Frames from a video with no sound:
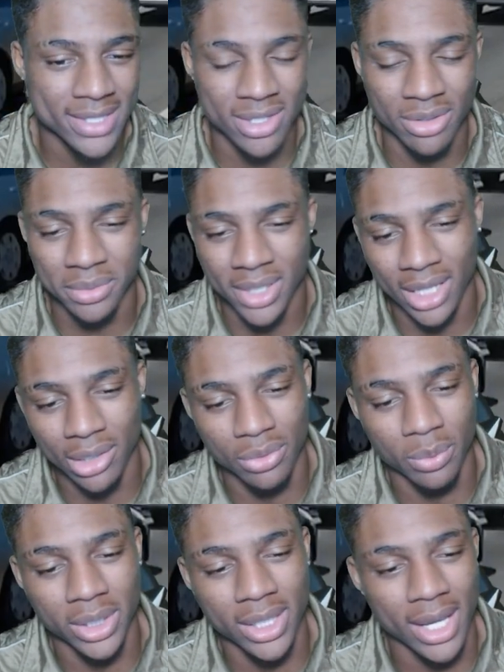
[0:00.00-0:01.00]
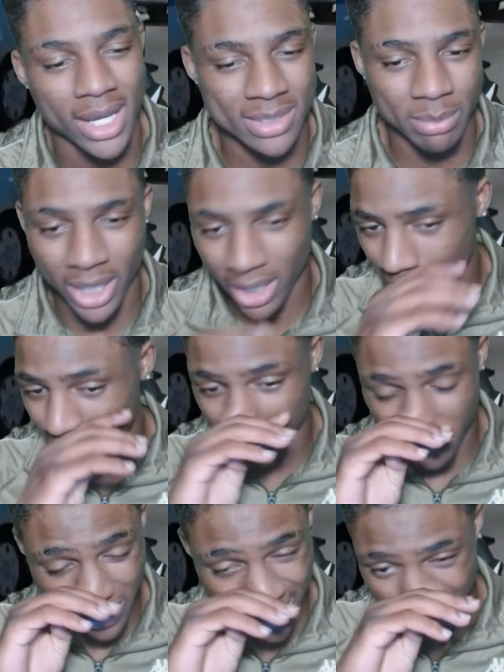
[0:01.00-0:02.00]
on with that little weak ass bike, bro,
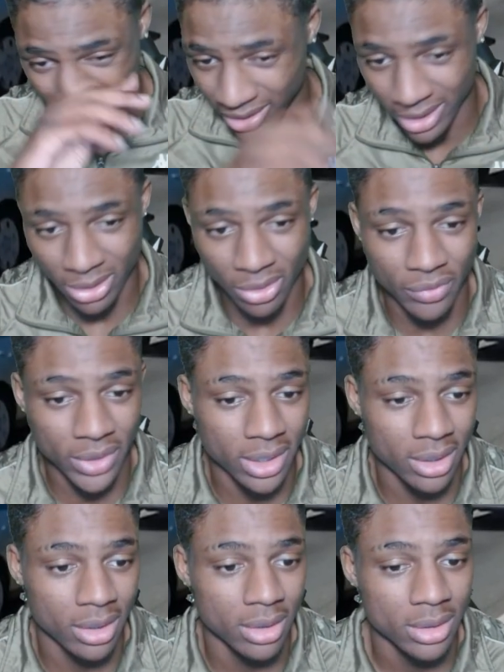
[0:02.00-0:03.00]
before you get ran over, cuz.